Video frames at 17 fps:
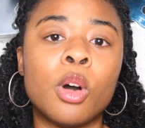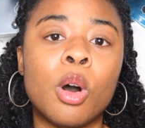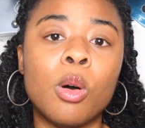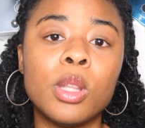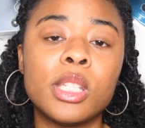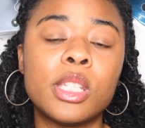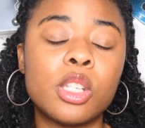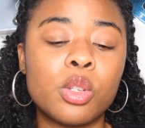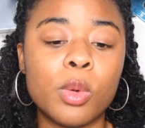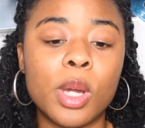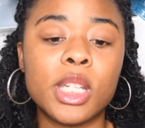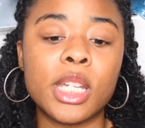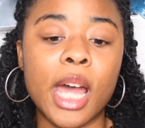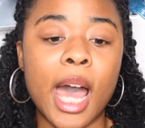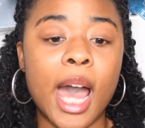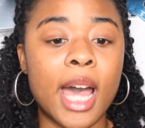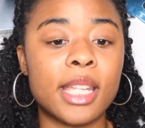the only
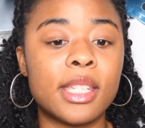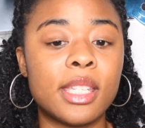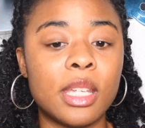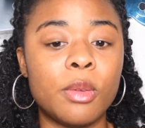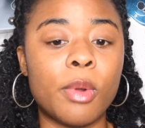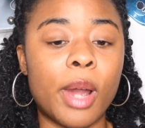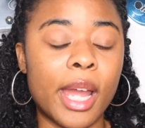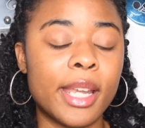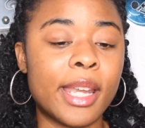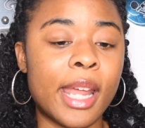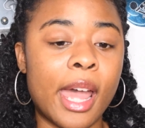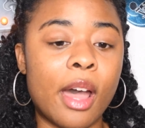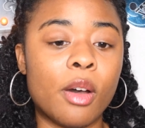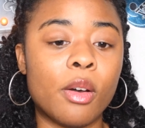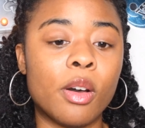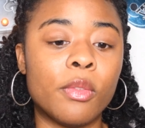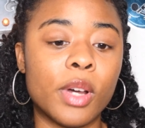situation I see right
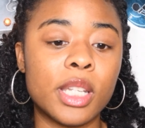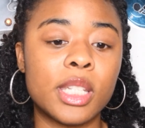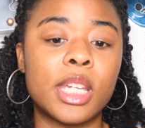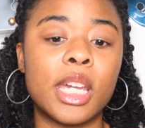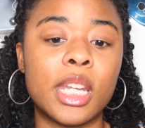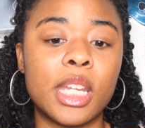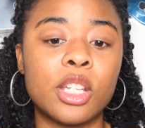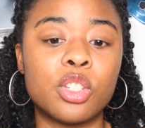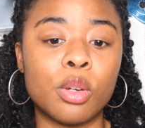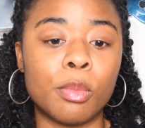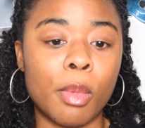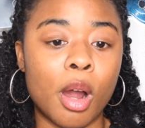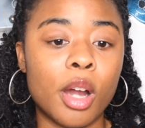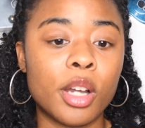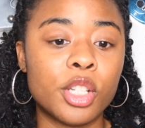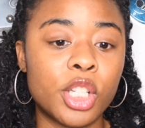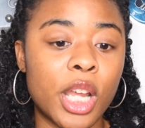now of us getting
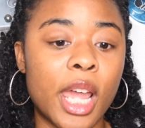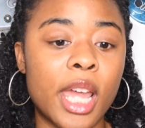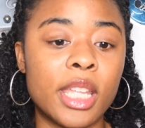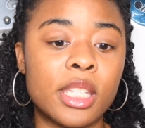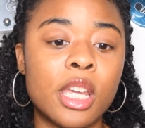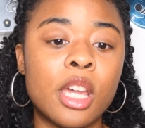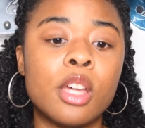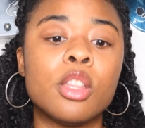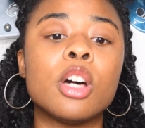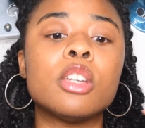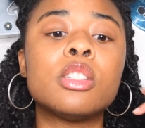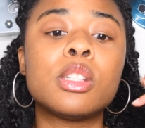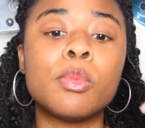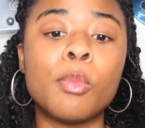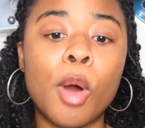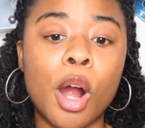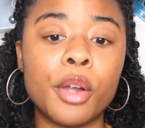Ja'Marr Chase, a
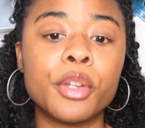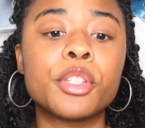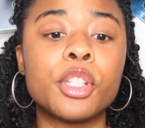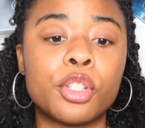smart